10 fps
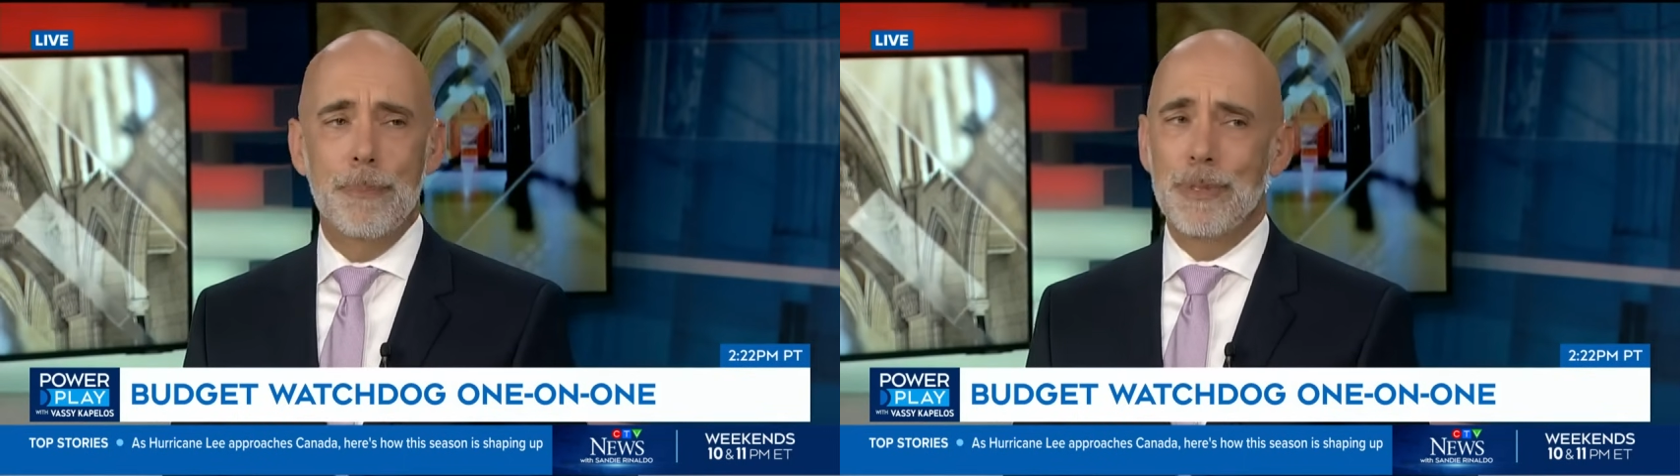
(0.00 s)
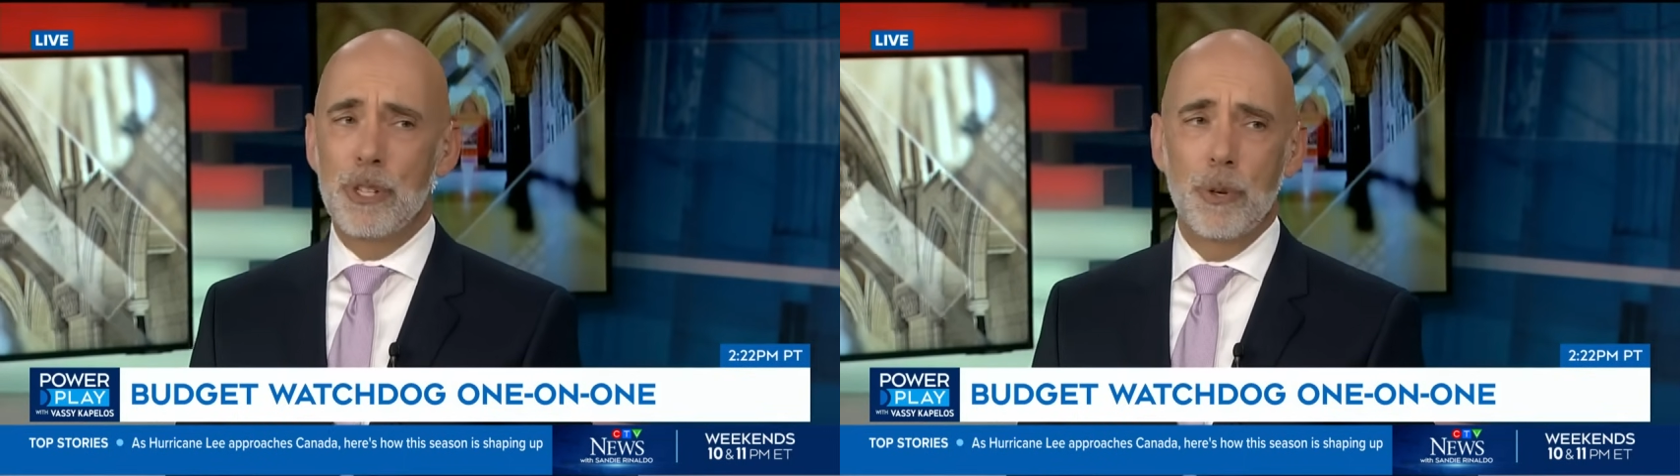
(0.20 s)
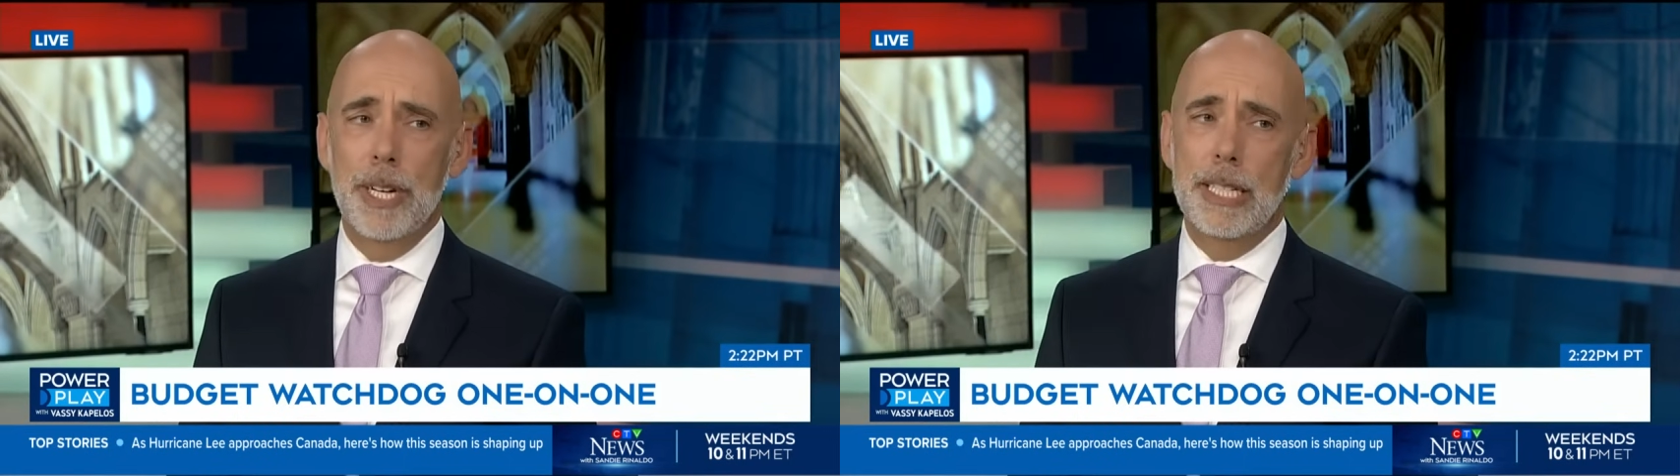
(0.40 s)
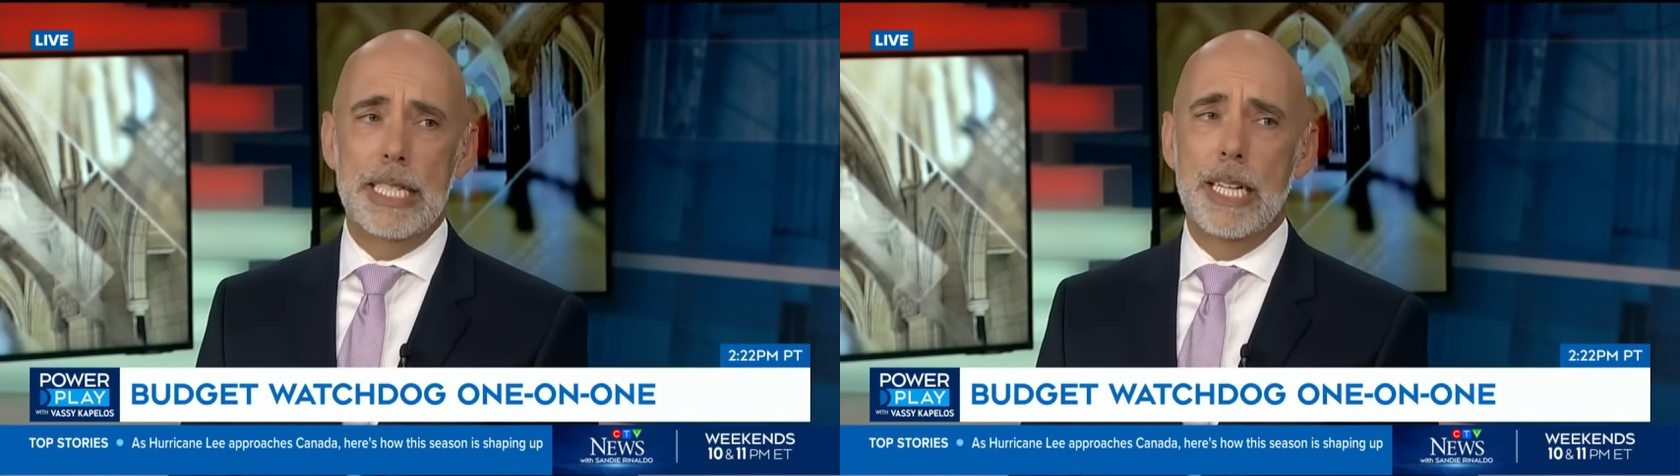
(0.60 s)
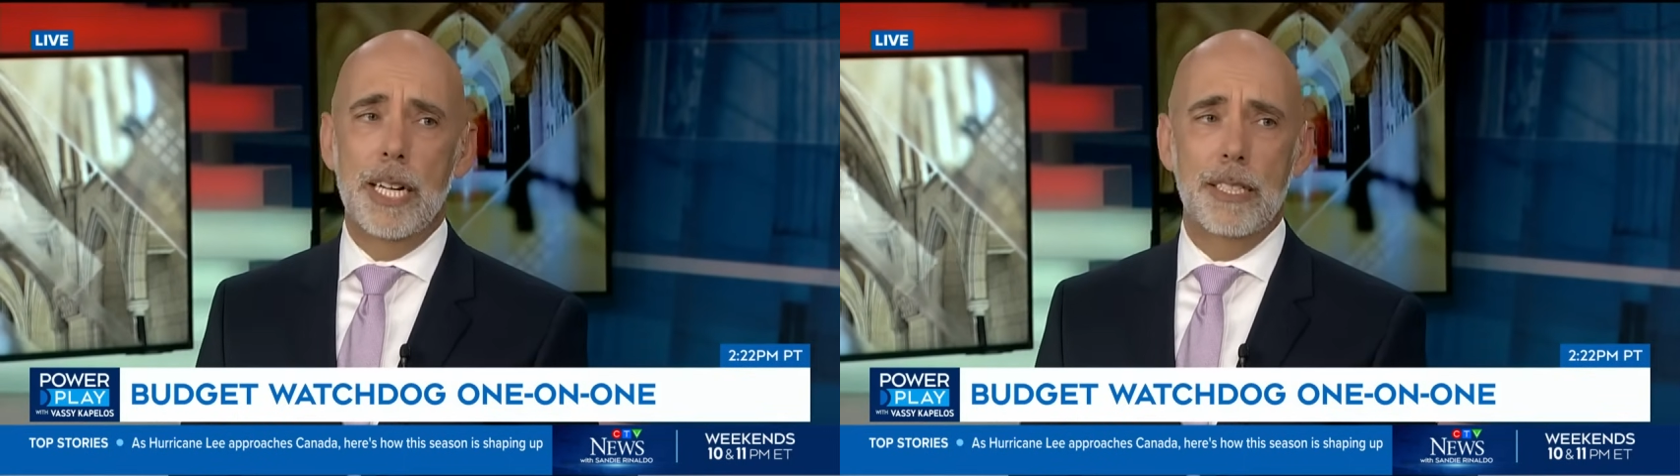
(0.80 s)
So
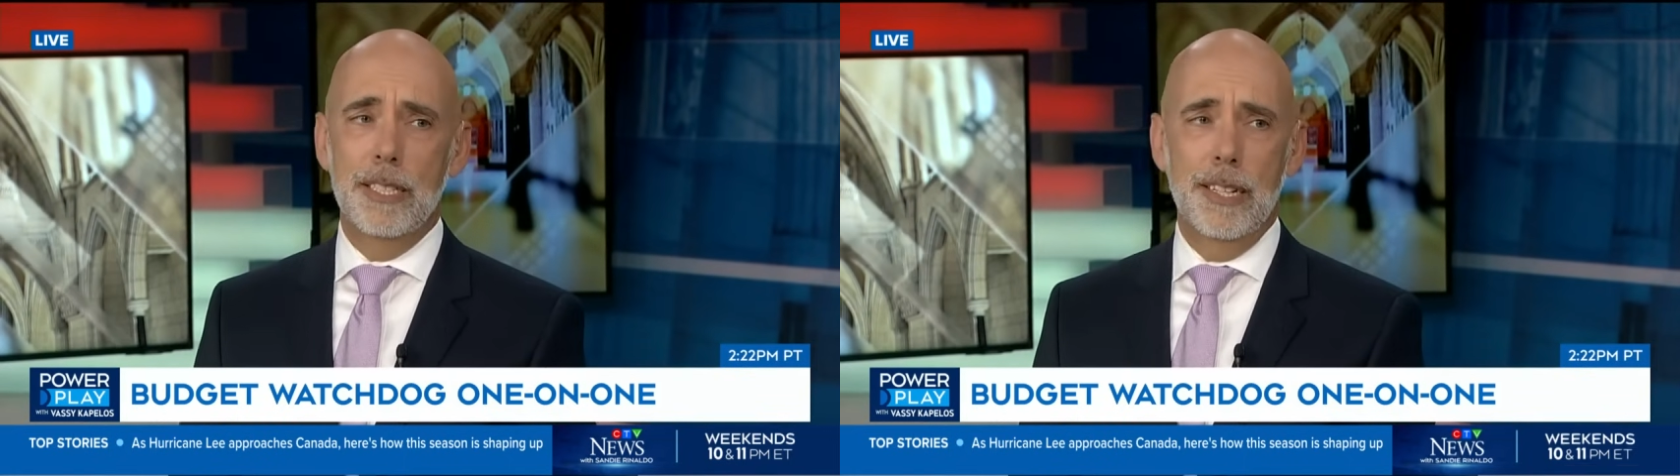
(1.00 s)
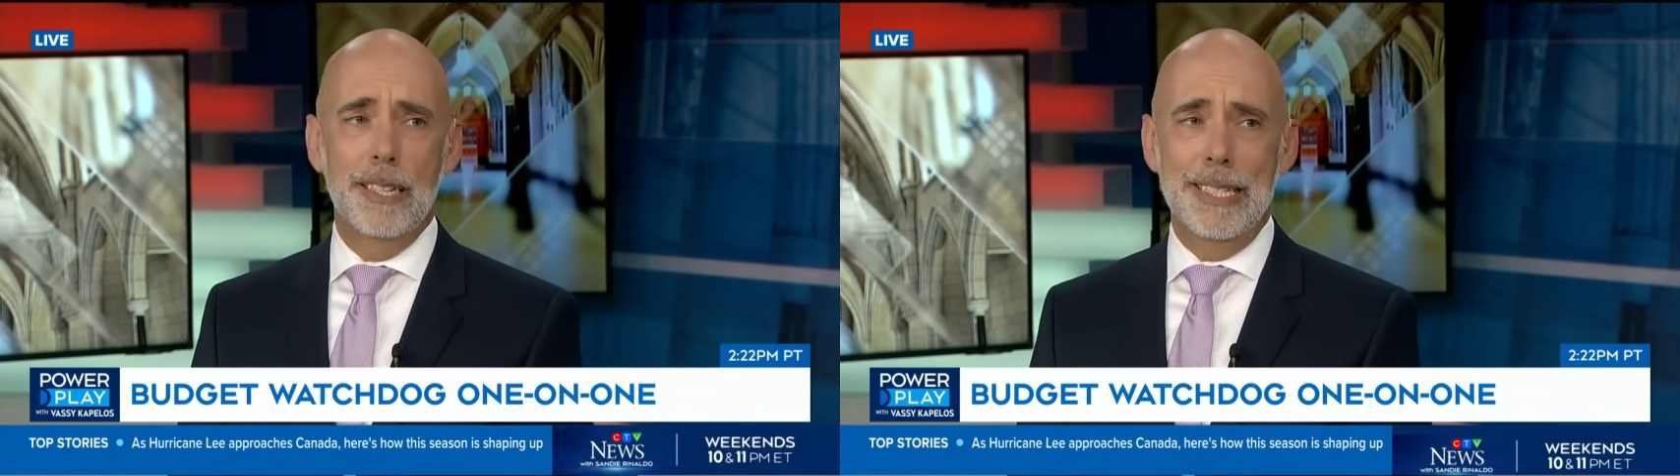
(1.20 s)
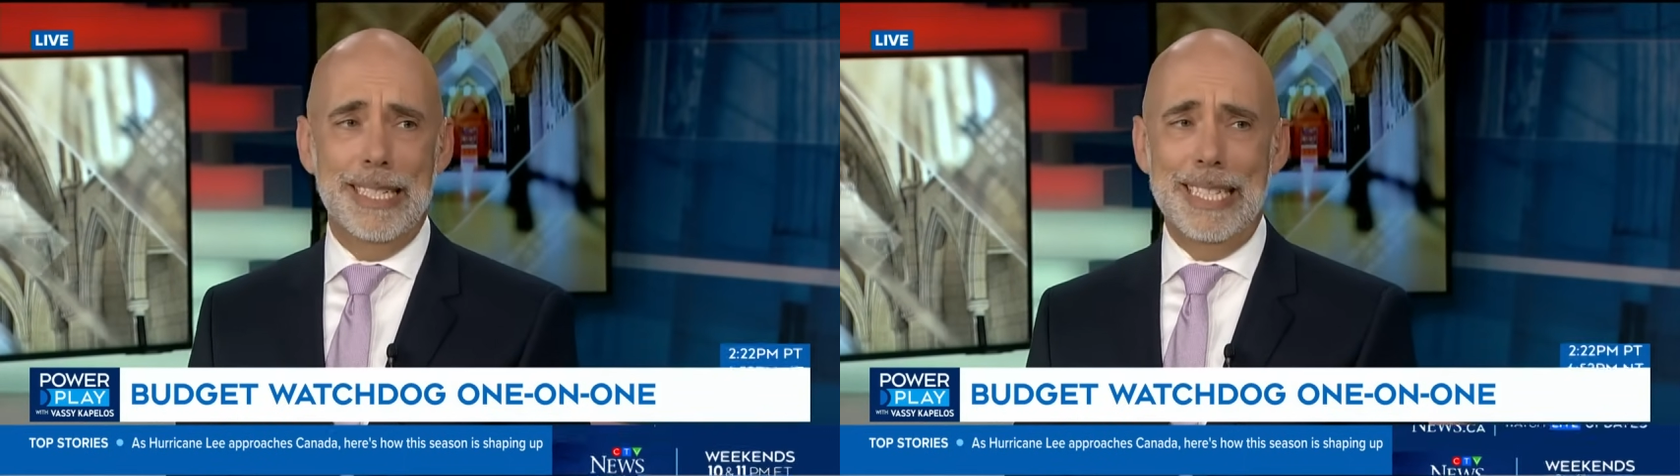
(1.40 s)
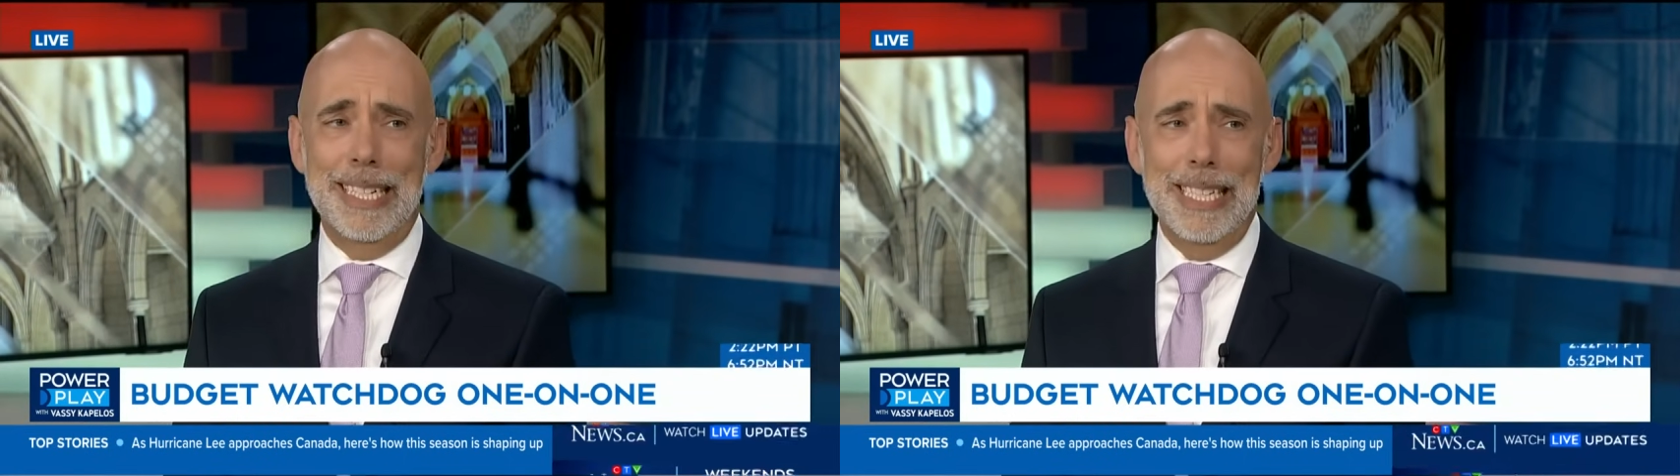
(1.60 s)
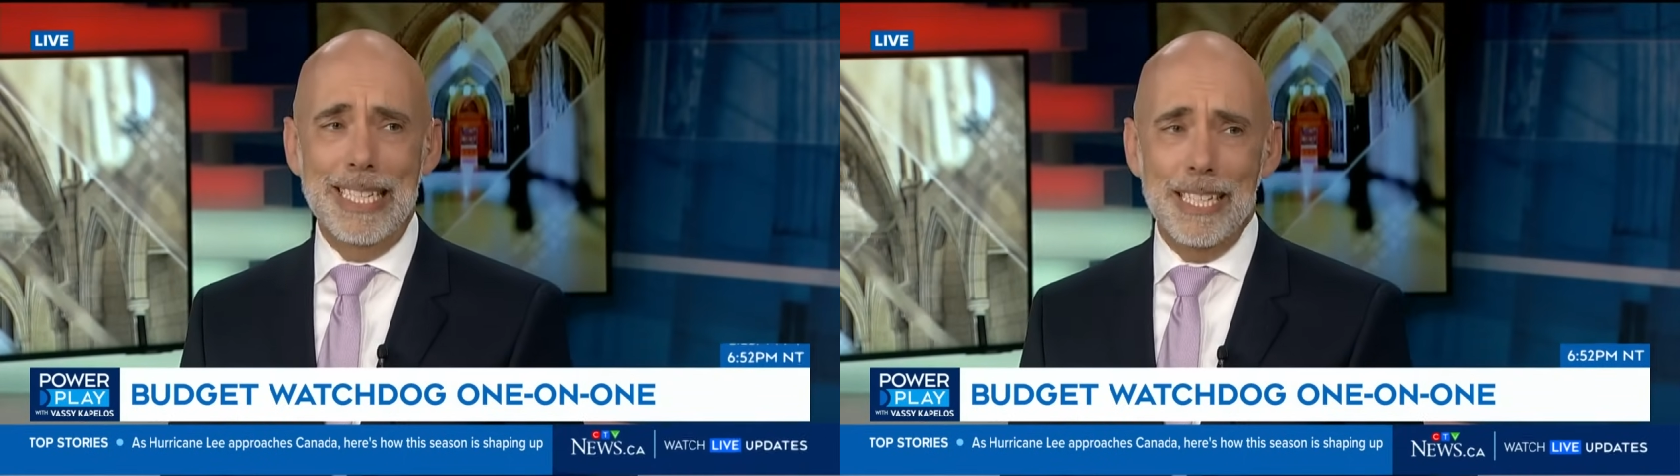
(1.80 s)
it's not a
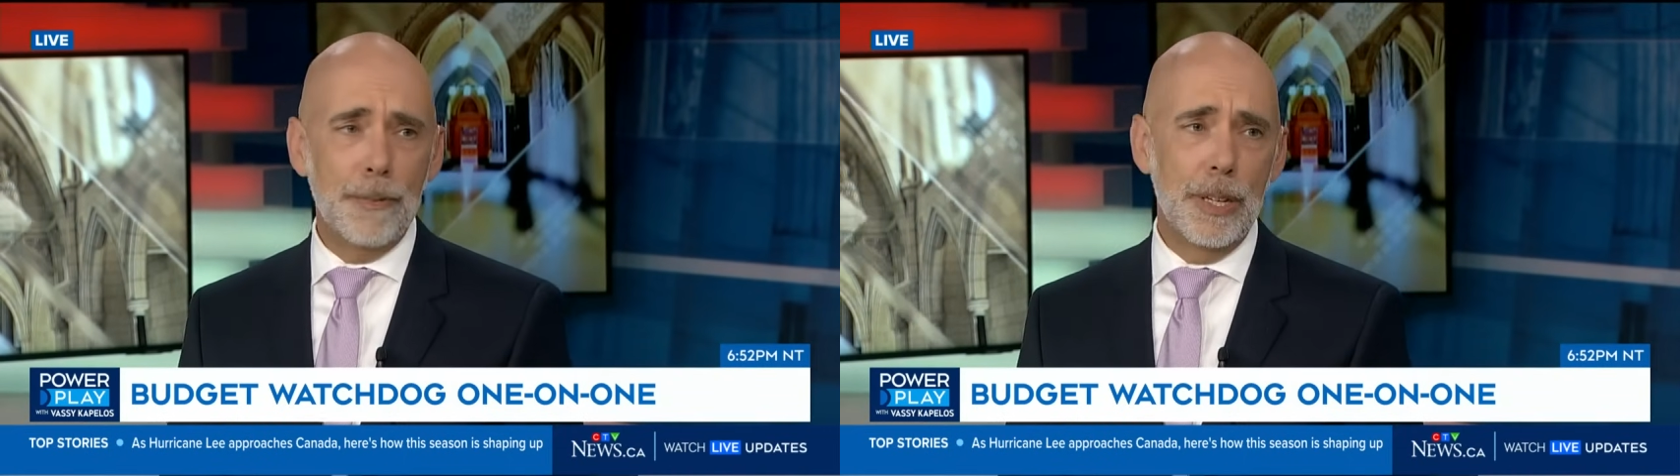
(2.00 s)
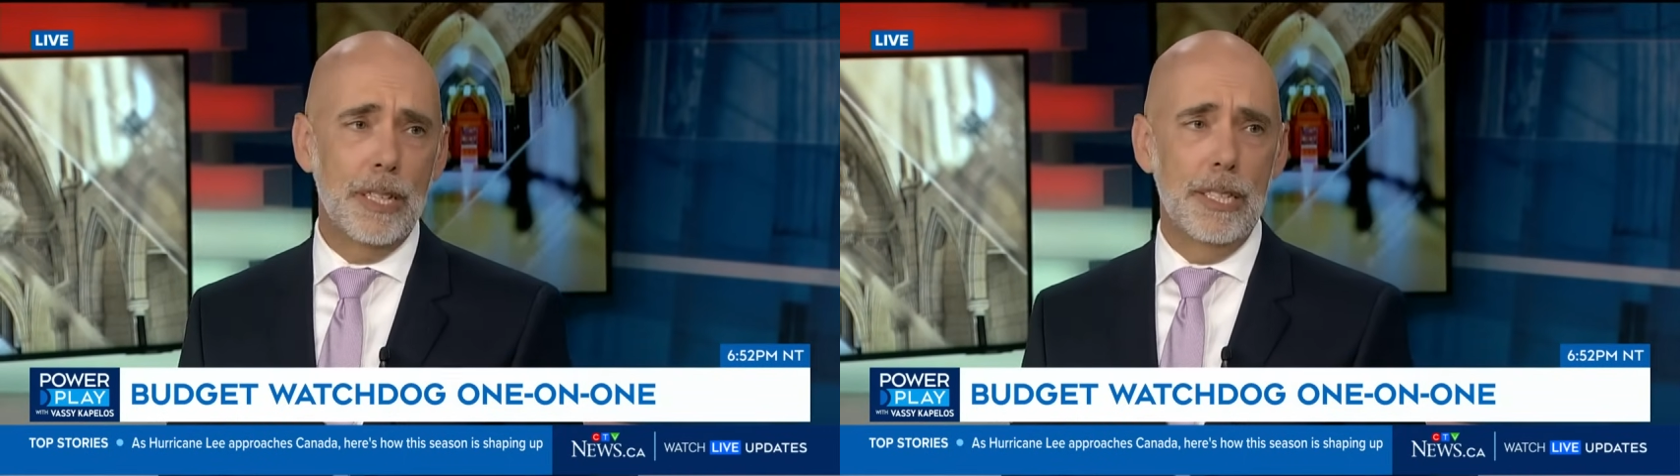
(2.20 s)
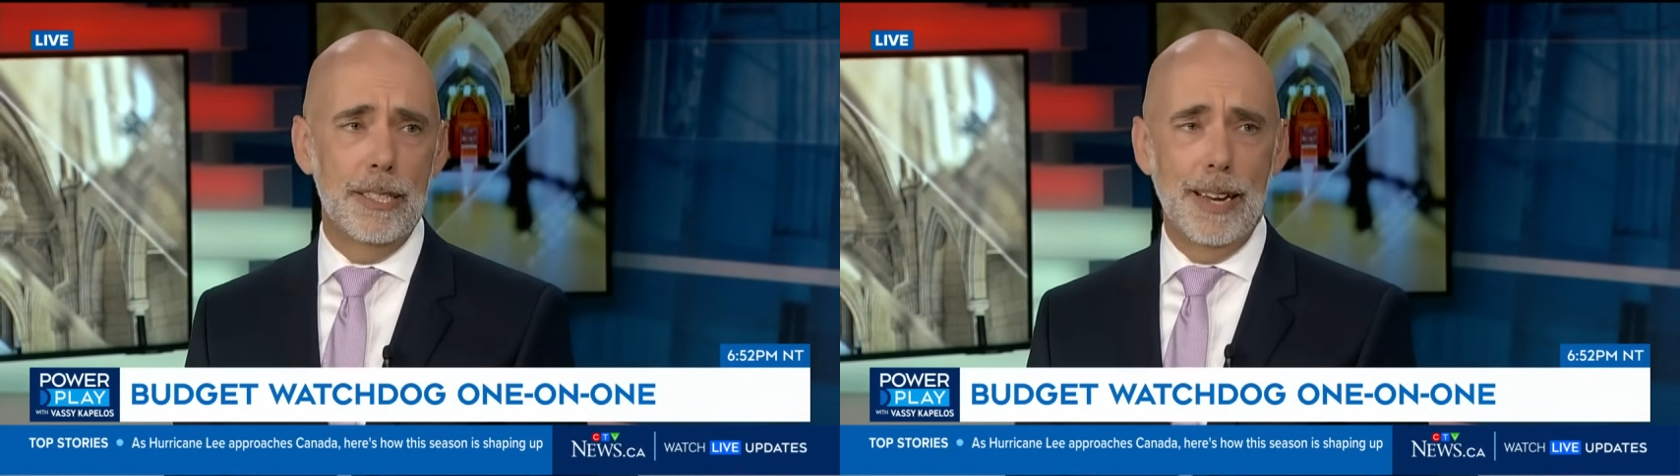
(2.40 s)
significant,